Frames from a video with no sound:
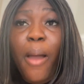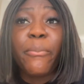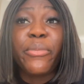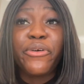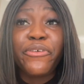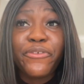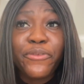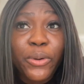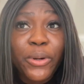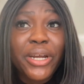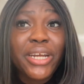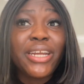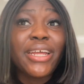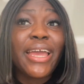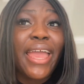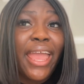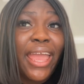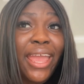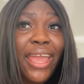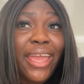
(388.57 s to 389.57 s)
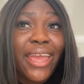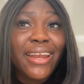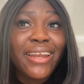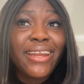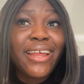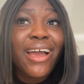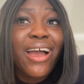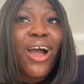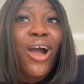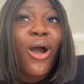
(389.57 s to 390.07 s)
before the
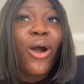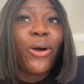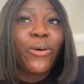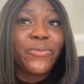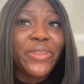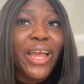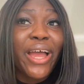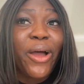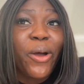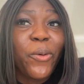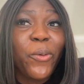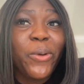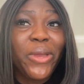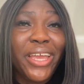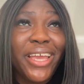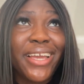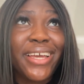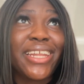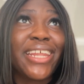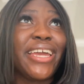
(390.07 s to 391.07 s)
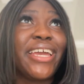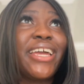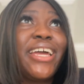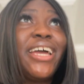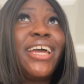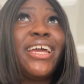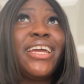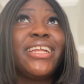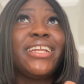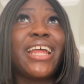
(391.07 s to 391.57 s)
end of that week, like
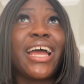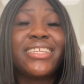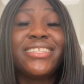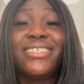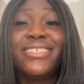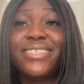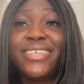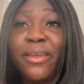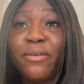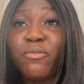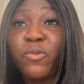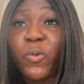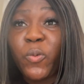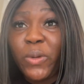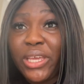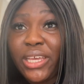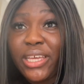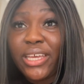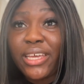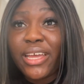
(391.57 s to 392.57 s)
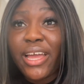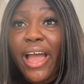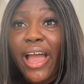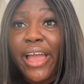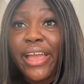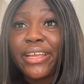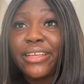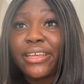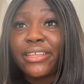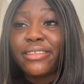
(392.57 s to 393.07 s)
that same week
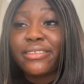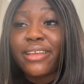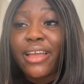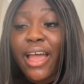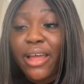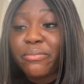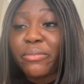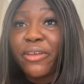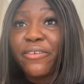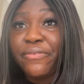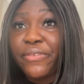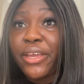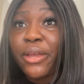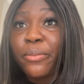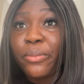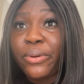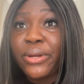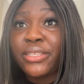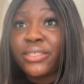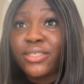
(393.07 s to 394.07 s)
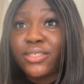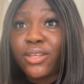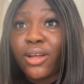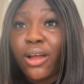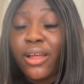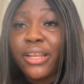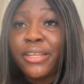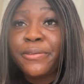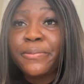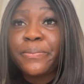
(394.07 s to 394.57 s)
I had my fingerprints
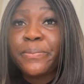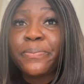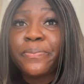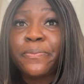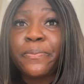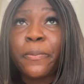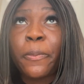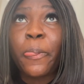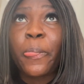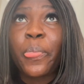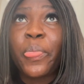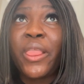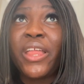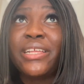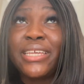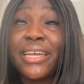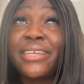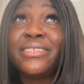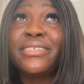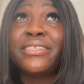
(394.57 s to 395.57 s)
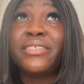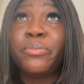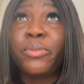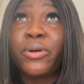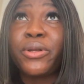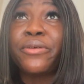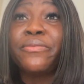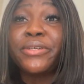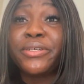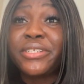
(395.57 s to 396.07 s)
done, the Texas
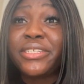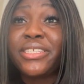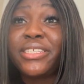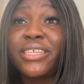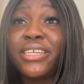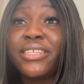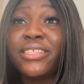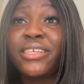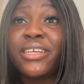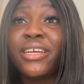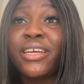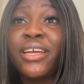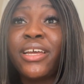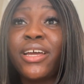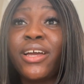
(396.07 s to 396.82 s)
Board of Nursing,